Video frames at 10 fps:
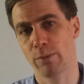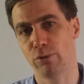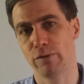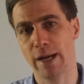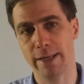
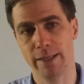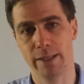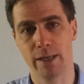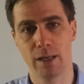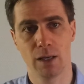
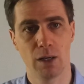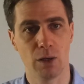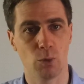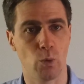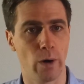provided
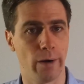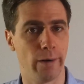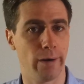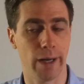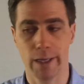
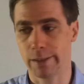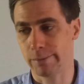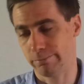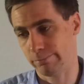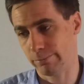were
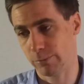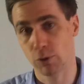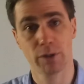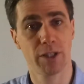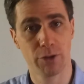
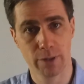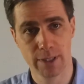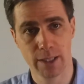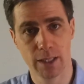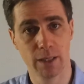not
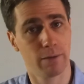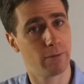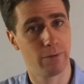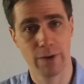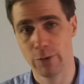interesting,
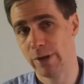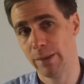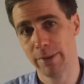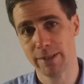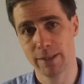very
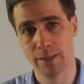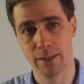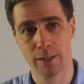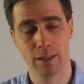limited,